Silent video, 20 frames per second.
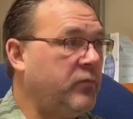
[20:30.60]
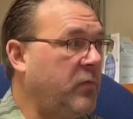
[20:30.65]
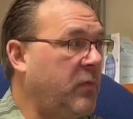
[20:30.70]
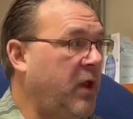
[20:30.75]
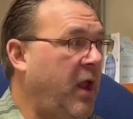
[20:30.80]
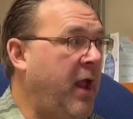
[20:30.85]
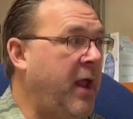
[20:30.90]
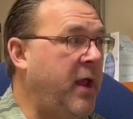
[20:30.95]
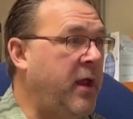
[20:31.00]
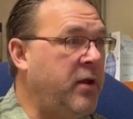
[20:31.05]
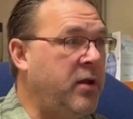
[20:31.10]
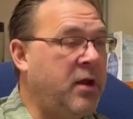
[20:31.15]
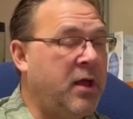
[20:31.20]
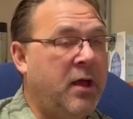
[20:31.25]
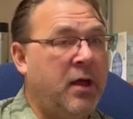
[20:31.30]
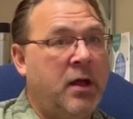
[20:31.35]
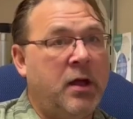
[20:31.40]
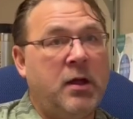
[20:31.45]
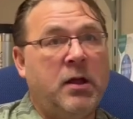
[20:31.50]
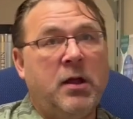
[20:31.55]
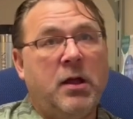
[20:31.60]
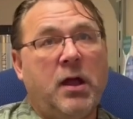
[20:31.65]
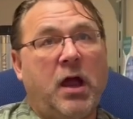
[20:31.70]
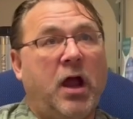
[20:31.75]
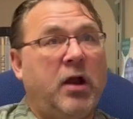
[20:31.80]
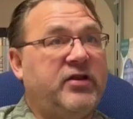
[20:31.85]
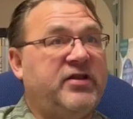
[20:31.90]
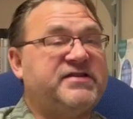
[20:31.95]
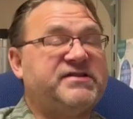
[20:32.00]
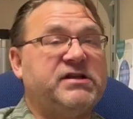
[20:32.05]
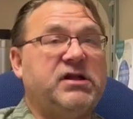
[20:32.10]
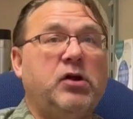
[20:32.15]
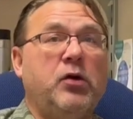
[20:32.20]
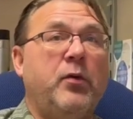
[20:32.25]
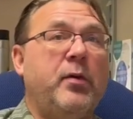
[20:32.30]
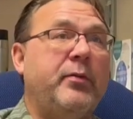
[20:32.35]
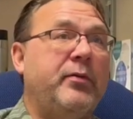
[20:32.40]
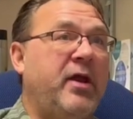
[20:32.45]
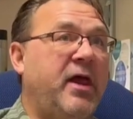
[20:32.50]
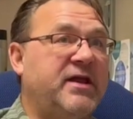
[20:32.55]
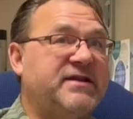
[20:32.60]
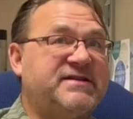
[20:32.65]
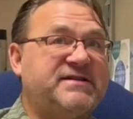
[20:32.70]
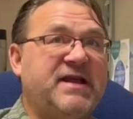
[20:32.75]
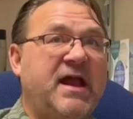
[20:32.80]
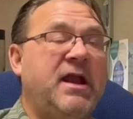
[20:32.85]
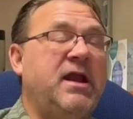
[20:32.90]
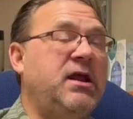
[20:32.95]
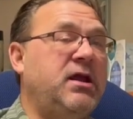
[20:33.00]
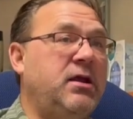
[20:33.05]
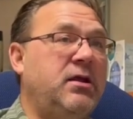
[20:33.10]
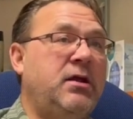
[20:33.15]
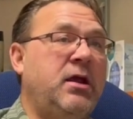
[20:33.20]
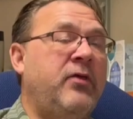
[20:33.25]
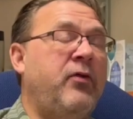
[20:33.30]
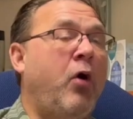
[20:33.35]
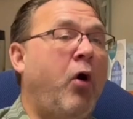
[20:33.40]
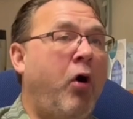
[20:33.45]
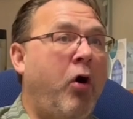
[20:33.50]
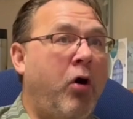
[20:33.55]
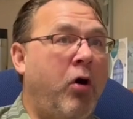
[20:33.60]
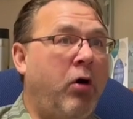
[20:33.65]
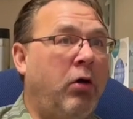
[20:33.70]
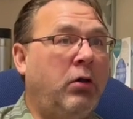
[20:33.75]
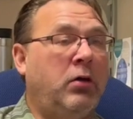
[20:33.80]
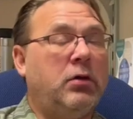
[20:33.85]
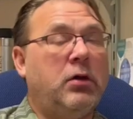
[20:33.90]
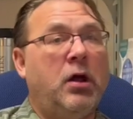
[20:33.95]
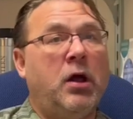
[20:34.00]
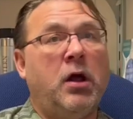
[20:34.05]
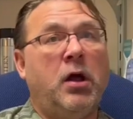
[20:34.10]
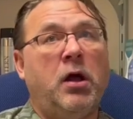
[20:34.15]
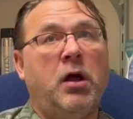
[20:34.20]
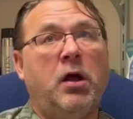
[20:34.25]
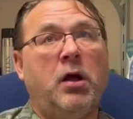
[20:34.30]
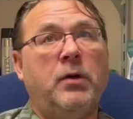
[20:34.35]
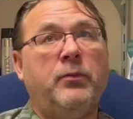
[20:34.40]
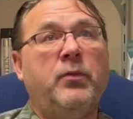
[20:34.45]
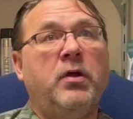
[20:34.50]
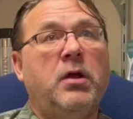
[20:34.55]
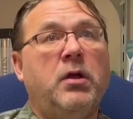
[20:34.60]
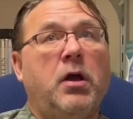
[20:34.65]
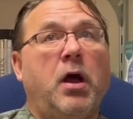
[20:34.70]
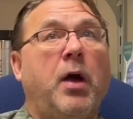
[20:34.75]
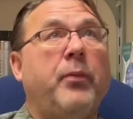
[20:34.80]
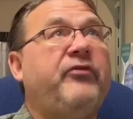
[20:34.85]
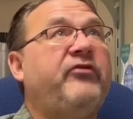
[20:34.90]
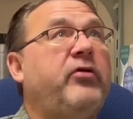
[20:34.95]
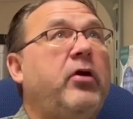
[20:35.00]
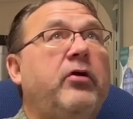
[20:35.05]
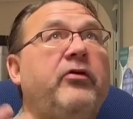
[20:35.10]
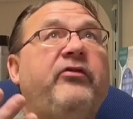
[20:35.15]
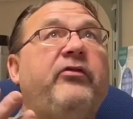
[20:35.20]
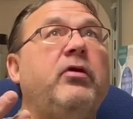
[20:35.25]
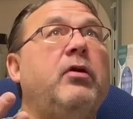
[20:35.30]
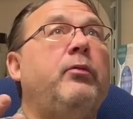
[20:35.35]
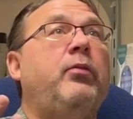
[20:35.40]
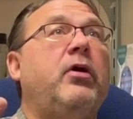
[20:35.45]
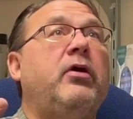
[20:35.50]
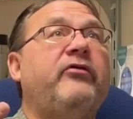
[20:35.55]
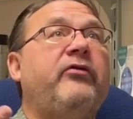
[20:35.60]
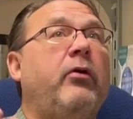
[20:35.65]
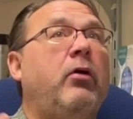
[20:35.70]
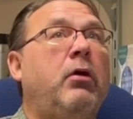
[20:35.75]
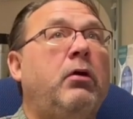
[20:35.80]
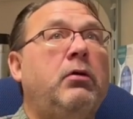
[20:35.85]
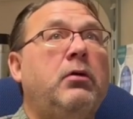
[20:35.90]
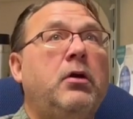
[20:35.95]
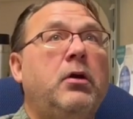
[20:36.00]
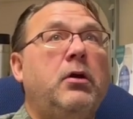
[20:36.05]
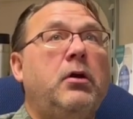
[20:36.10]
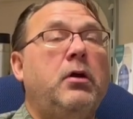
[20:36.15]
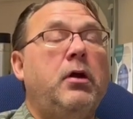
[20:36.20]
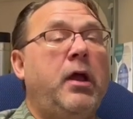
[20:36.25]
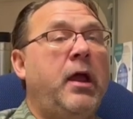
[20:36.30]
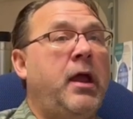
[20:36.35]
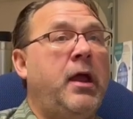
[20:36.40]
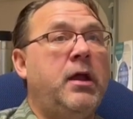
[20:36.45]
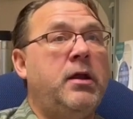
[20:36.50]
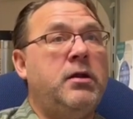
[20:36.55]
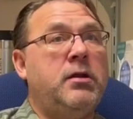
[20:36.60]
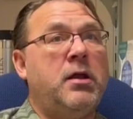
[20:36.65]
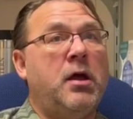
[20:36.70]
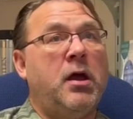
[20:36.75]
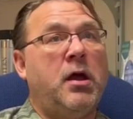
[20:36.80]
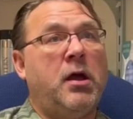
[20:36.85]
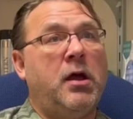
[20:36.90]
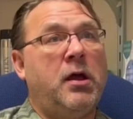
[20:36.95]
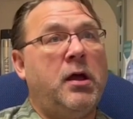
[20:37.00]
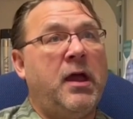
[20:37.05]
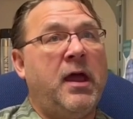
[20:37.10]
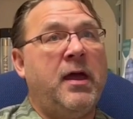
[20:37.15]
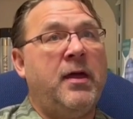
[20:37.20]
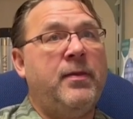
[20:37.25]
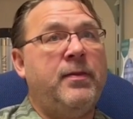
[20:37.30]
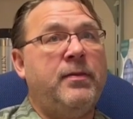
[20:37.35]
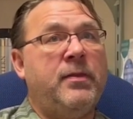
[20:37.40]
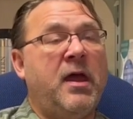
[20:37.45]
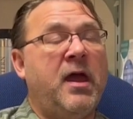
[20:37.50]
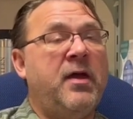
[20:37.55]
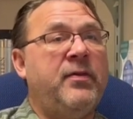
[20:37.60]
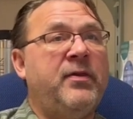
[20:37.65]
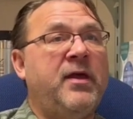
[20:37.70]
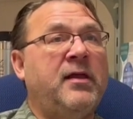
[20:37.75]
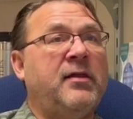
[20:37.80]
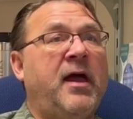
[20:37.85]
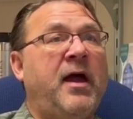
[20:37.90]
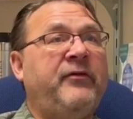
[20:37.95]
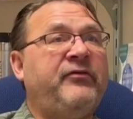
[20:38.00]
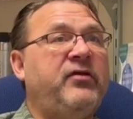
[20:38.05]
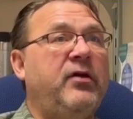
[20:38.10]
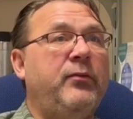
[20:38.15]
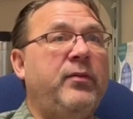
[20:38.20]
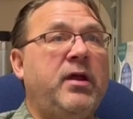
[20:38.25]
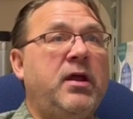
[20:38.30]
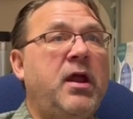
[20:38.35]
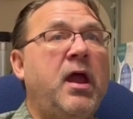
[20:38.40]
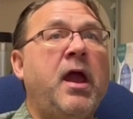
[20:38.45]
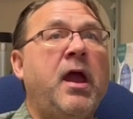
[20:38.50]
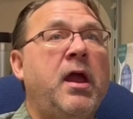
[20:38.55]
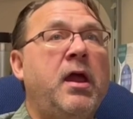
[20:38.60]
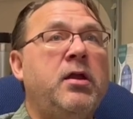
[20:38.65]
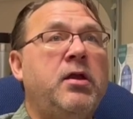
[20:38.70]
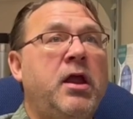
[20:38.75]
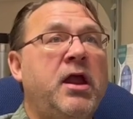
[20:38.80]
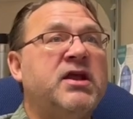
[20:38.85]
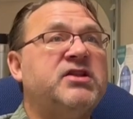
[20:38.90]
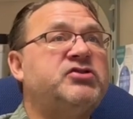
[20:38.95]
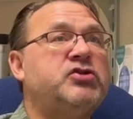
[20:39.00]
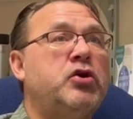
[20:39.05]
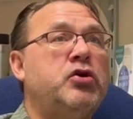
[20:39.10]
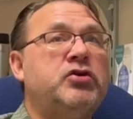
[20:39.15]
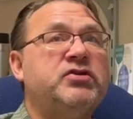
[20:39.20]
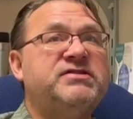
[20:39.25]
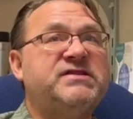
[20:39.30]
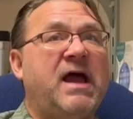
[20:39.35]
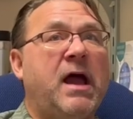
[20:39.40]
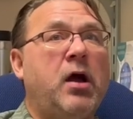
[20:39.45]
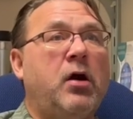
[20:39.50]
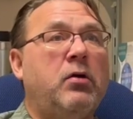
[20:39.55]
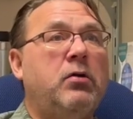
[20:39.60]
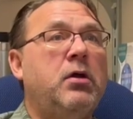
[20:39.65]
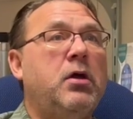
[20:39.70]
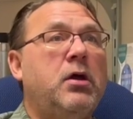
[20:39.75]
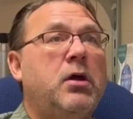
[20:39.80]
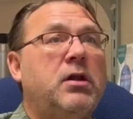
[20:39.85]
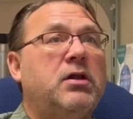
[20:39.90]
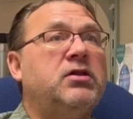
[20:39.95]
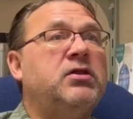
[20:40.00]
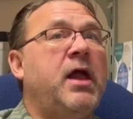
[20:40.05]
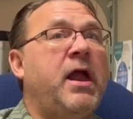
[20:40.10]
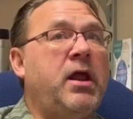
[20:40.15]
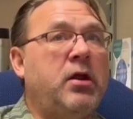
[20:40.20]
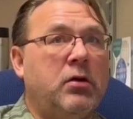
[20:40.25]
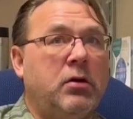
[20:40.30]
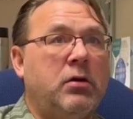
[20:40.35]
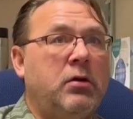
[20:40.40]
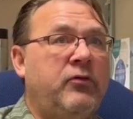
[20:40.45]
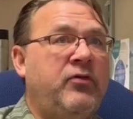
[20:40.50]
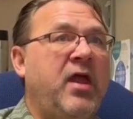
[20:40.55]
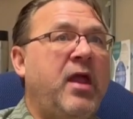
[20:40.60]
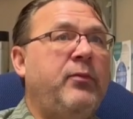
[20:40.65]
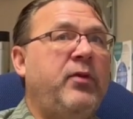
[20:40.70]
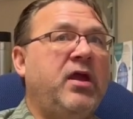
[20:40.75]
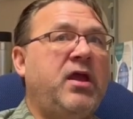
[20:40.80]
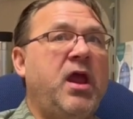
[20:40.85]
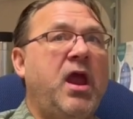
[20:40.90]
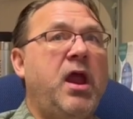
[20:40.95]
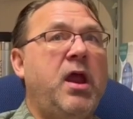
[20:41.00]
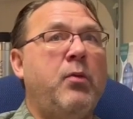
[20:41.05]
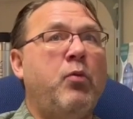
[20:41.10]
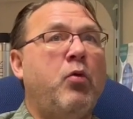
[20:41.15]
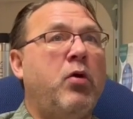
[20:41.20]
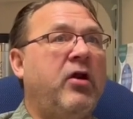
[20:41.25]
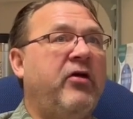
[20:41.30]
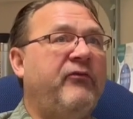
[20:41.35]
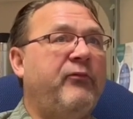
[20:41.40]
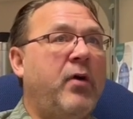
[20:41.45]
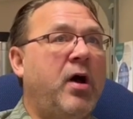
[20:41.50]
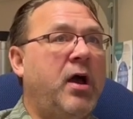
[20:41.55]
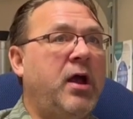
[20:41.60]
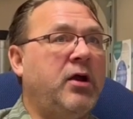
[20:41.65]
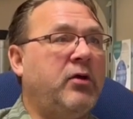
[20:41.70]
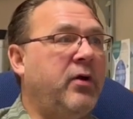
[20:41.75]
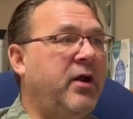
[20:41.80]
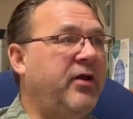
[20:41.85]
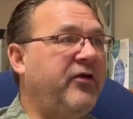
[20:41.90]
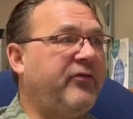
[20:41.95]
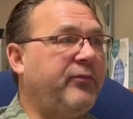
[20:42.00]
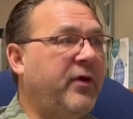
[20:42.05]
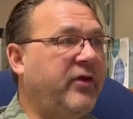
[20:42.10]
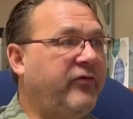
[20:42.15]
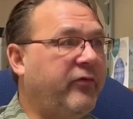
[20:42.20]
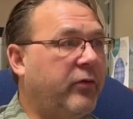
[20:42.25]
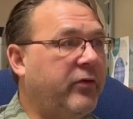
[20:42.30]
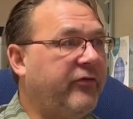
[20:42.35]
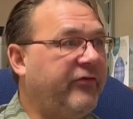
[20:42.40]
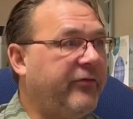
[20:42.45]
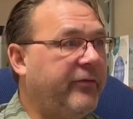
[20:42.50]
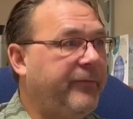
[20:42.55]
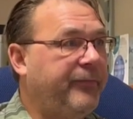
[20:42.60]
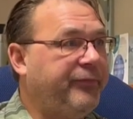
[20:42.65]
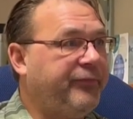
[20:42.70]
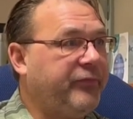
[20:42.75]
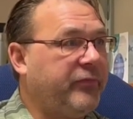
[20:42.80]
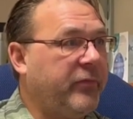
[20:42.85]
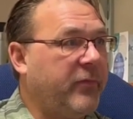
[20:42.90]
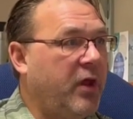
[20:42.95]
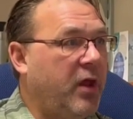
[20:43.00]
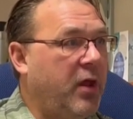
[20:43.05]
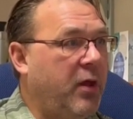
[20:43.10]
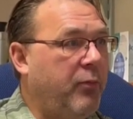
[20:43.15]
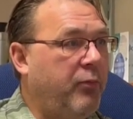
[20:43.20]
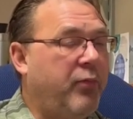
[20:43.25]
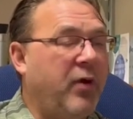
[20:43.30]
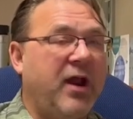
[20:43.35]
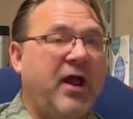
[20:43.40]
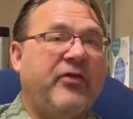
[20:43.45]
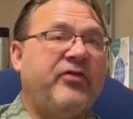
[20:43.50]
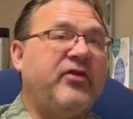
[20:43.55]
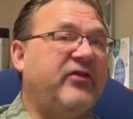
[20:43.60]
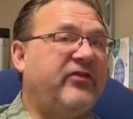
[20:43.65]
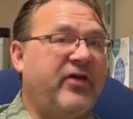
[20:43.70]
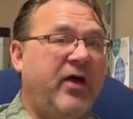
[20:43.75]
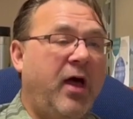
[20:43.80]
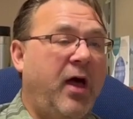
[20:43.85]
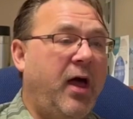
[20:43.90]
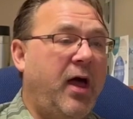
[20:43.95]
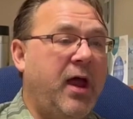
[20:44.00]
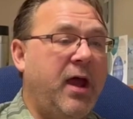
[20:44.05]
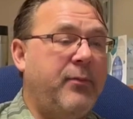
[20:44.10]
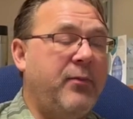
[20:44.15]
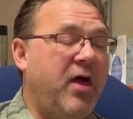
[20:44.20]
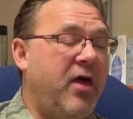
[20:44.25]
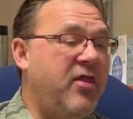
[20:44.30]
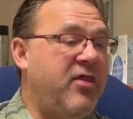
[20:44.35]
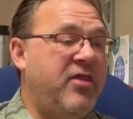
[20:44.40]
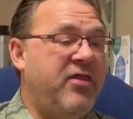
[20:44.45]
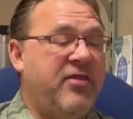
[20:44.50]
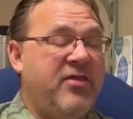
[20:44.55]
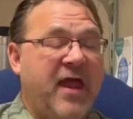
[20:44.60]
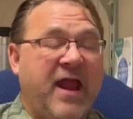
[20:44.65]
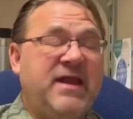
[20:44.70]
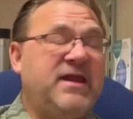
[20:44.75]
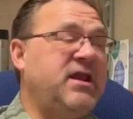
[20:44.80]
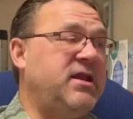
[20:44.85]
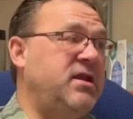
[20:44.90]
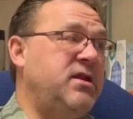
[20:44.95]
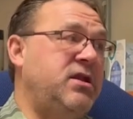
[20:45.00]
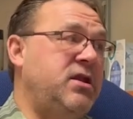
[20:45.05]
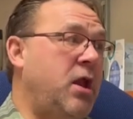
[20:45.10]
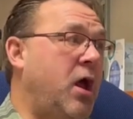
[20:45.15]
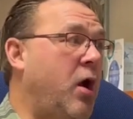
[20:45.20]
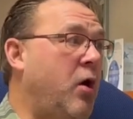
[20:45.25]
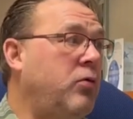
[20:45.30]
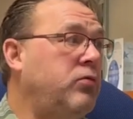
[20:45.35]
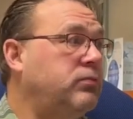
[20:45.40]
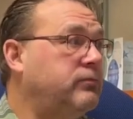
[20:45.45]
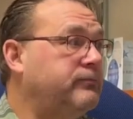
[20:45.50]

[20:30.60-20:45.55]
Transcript: And I distinctly remember that, standing in the hall, upstairs here in Parks Hall, and they laughed at me. And it turns out later they became one of my greatest mentors. But at the time, they didn't know,